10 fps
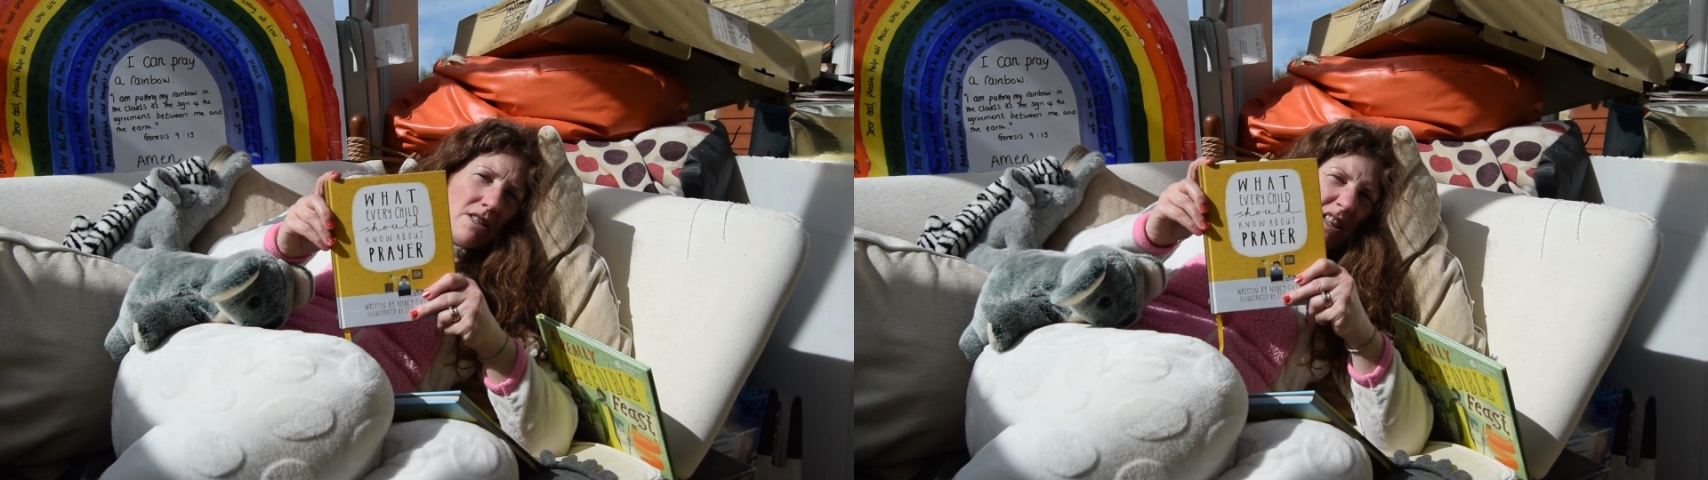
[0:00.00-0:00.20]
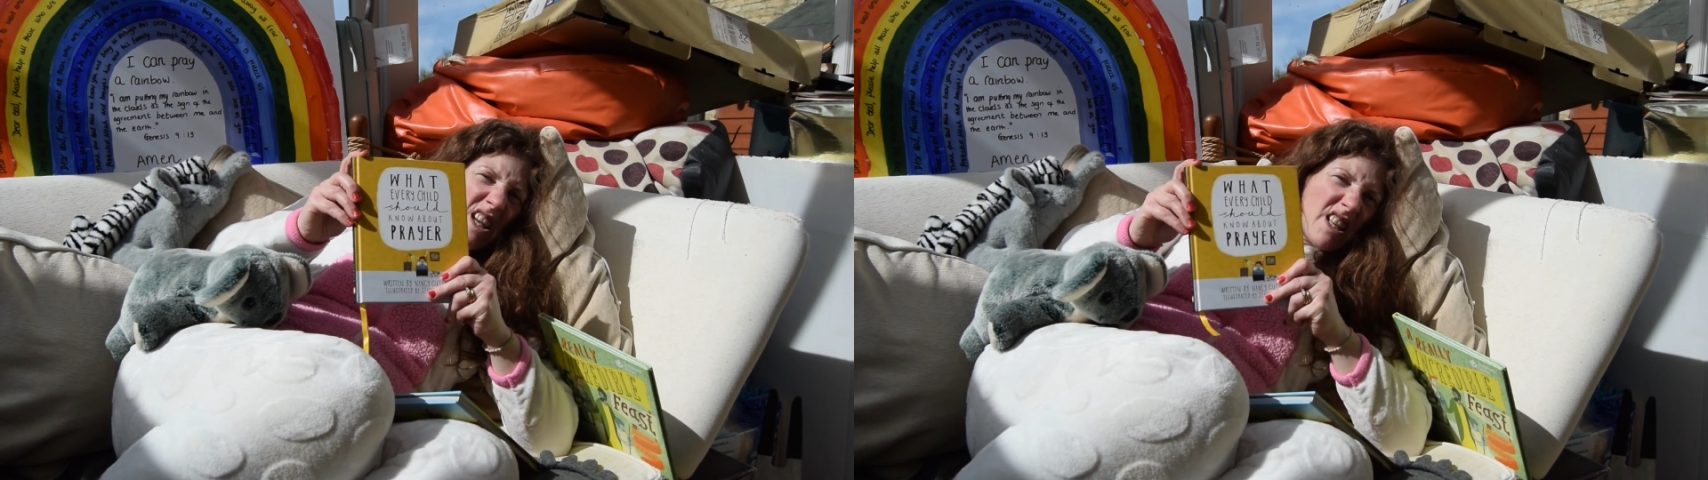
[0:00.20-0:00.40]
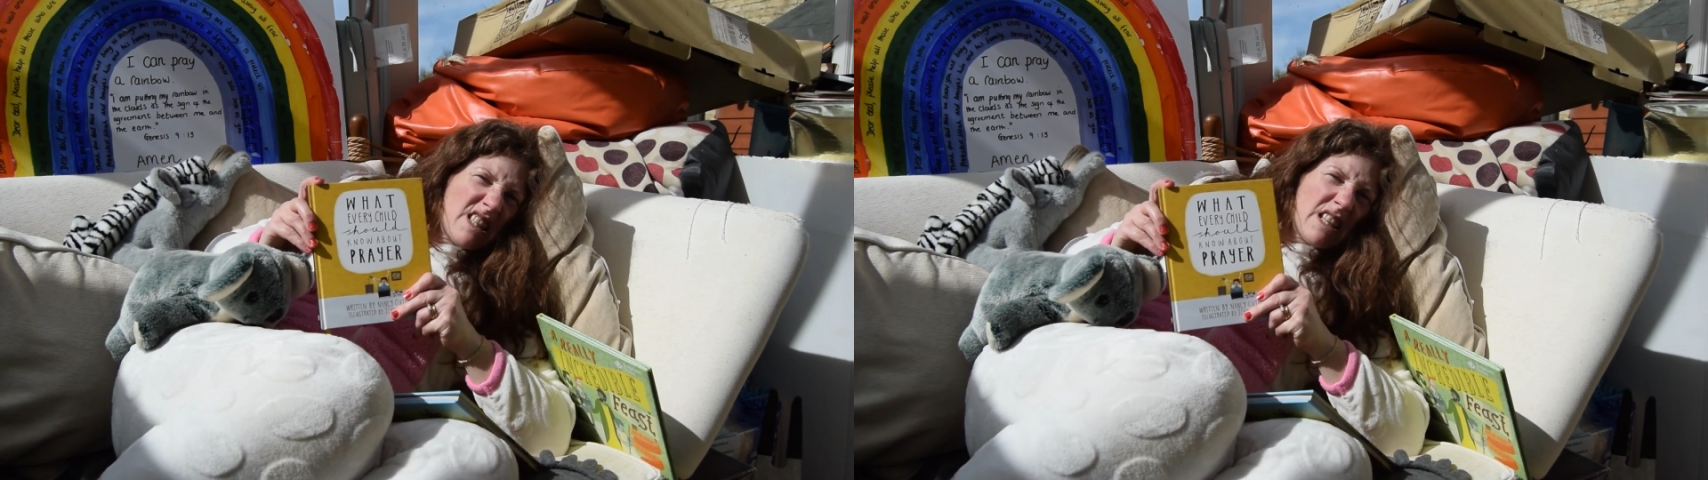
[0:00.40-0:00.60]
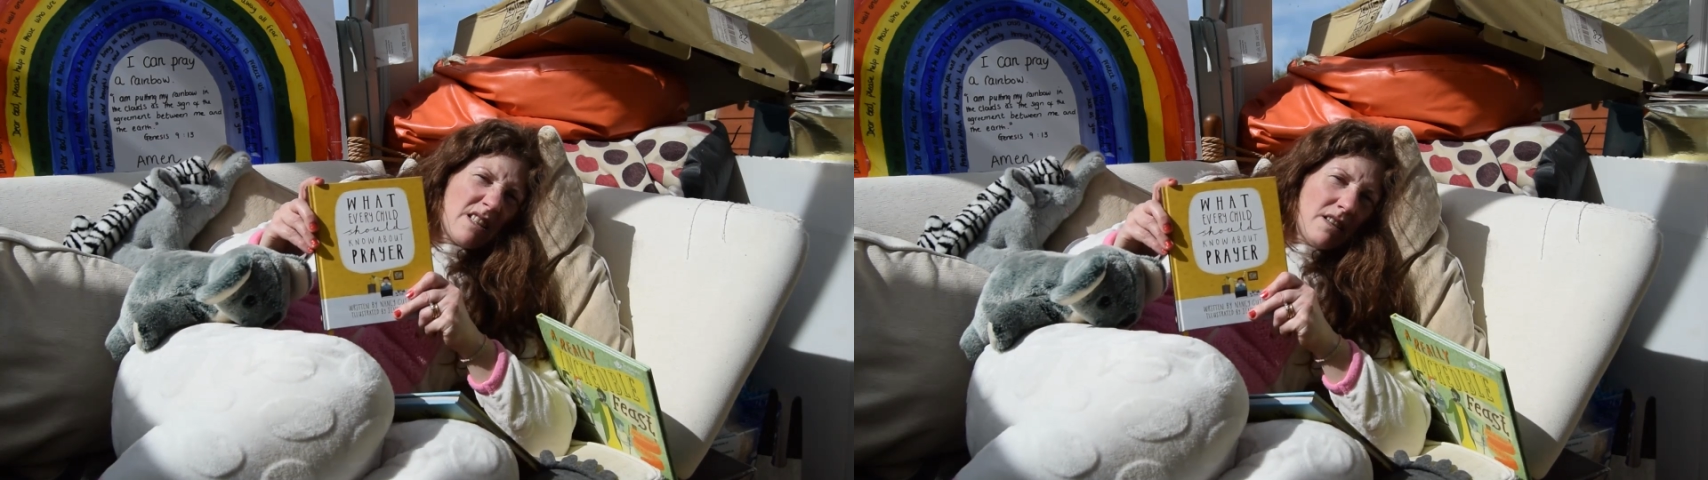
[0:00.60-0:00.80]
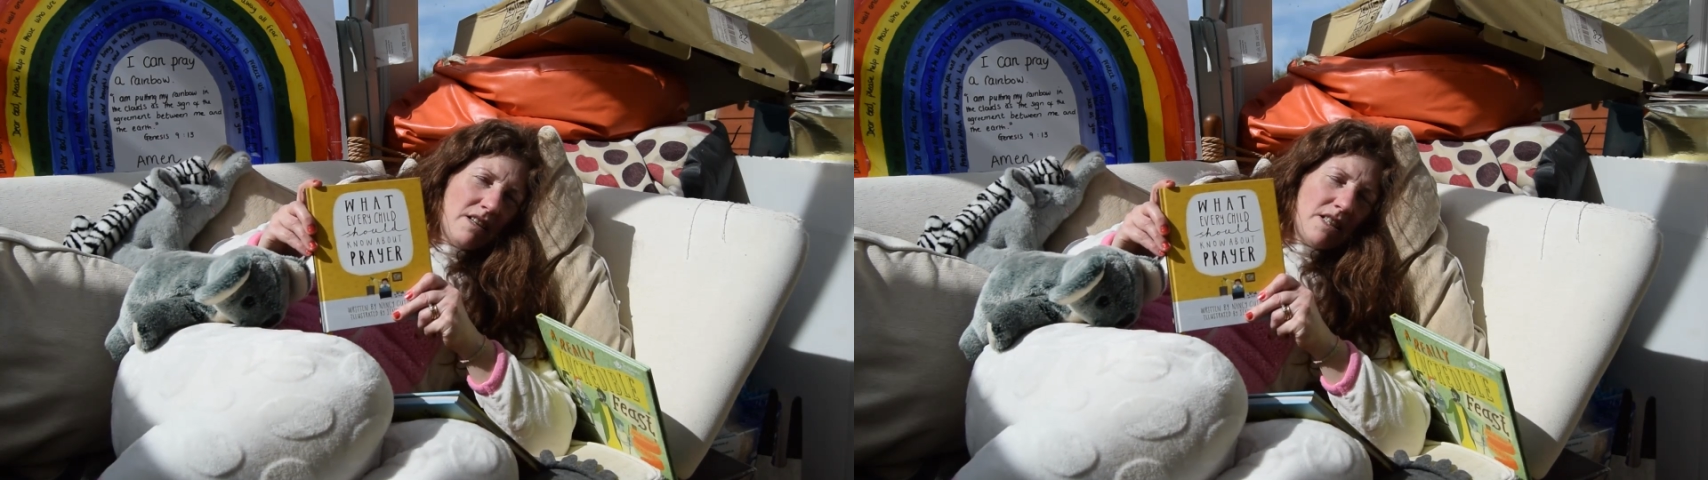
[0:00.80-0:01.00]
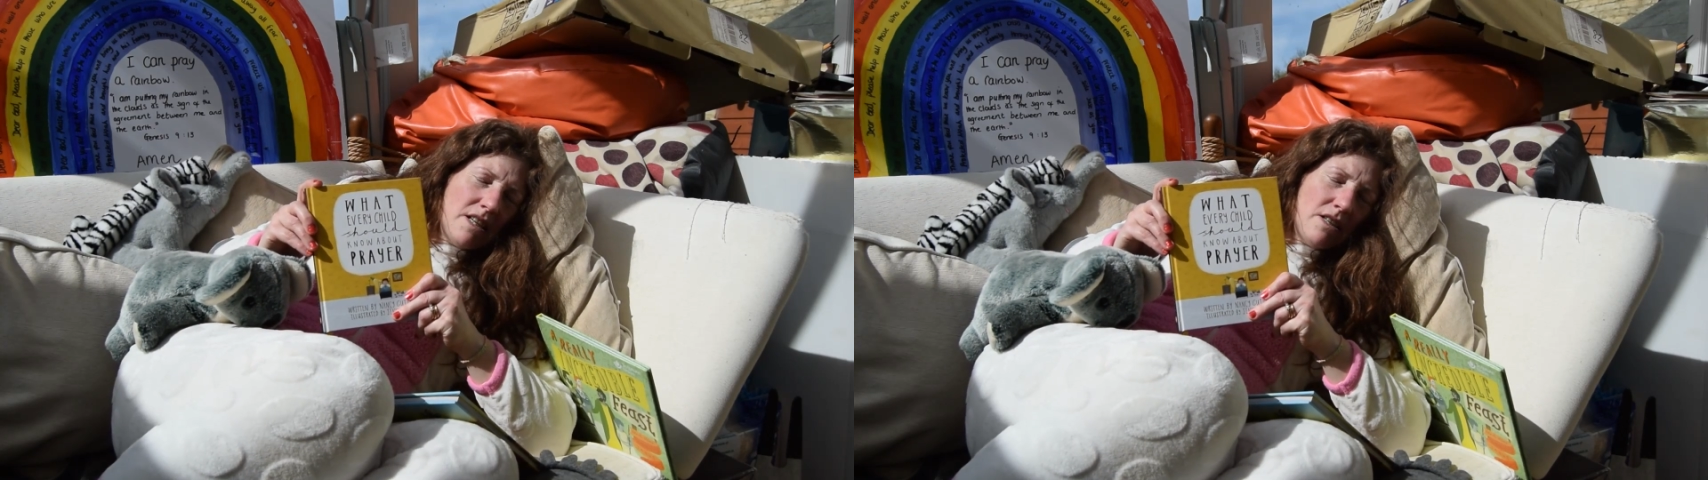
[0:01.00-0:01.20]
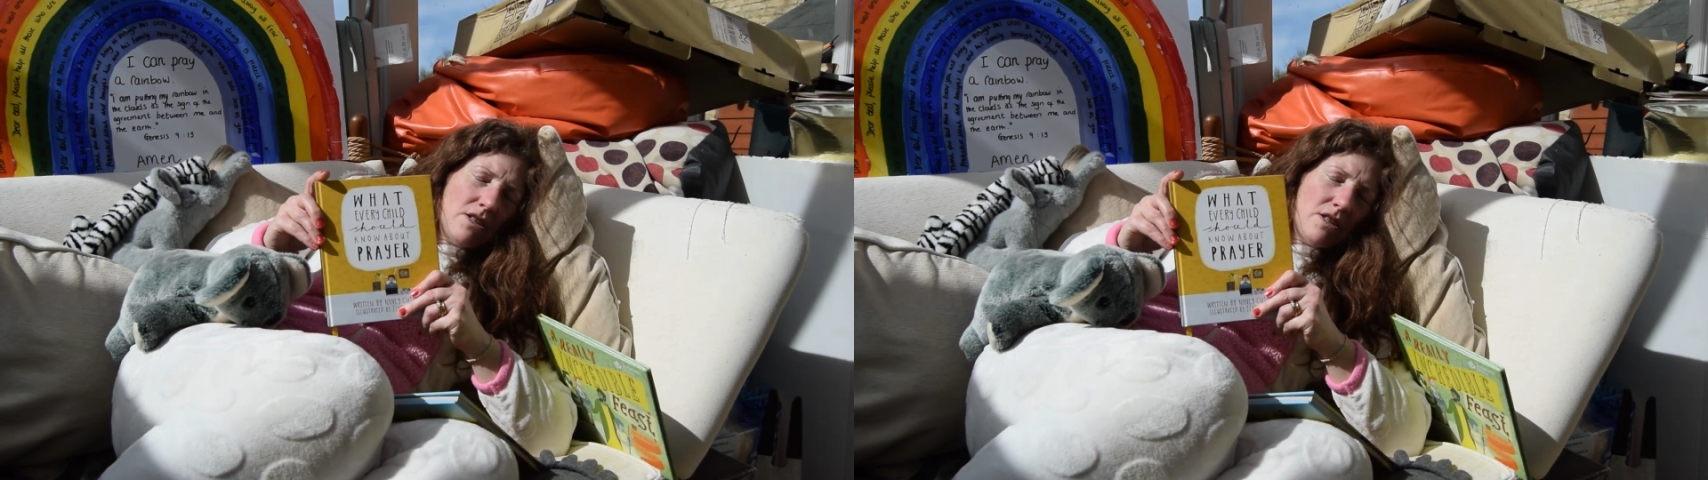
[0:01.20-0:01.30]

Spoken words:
so that's exciting